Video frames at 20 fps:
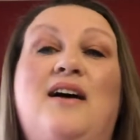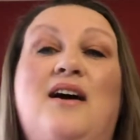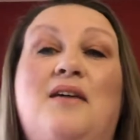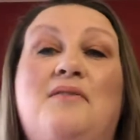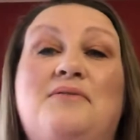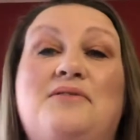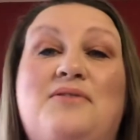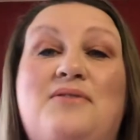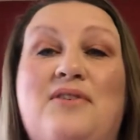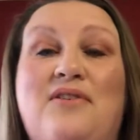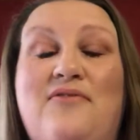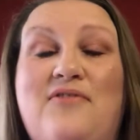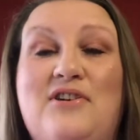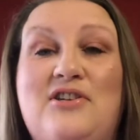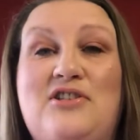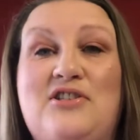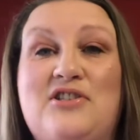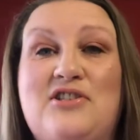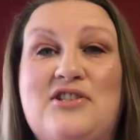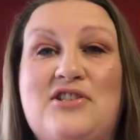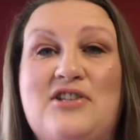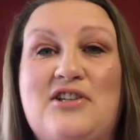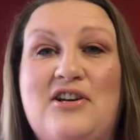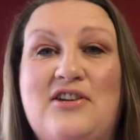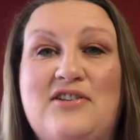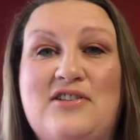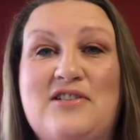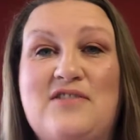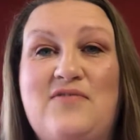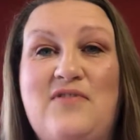I almost wonder if I should just
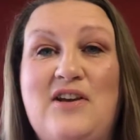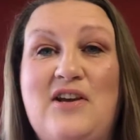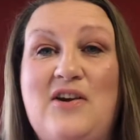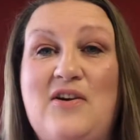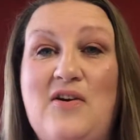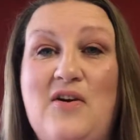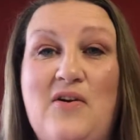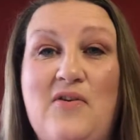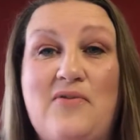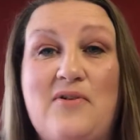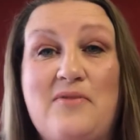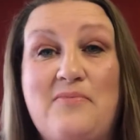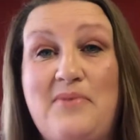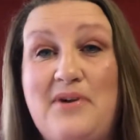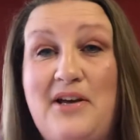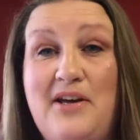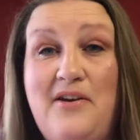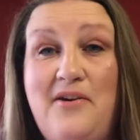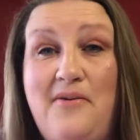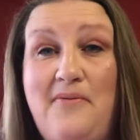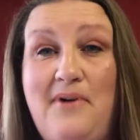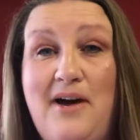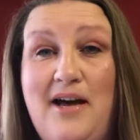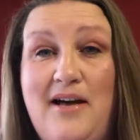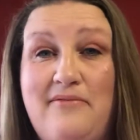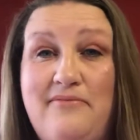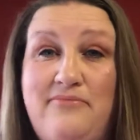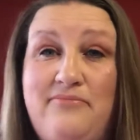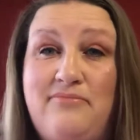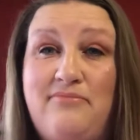start this video over, but you know
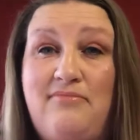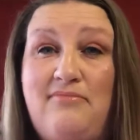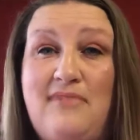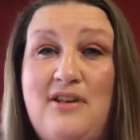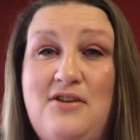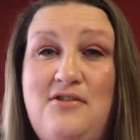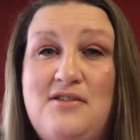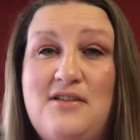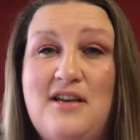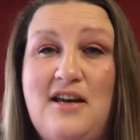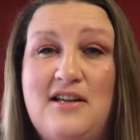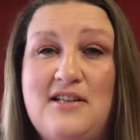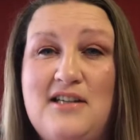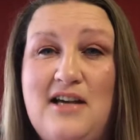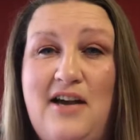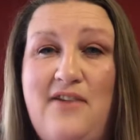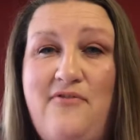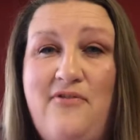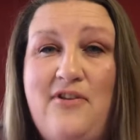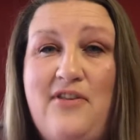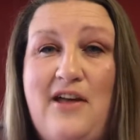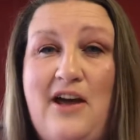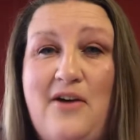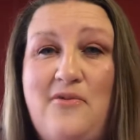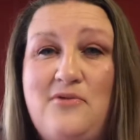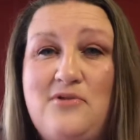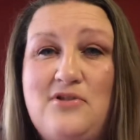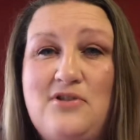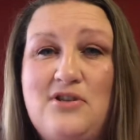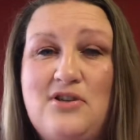what? Who's got time for that?
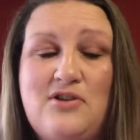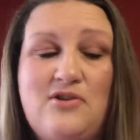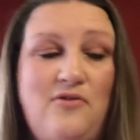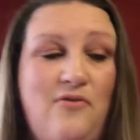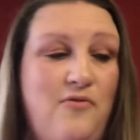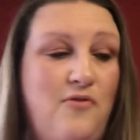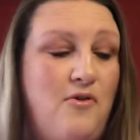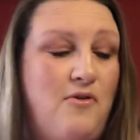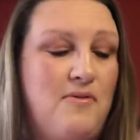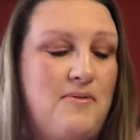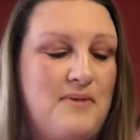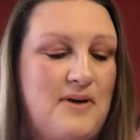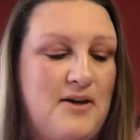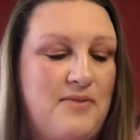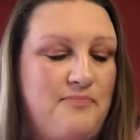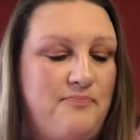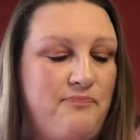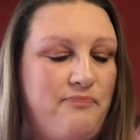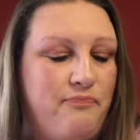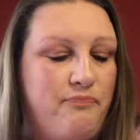We'll just go forward.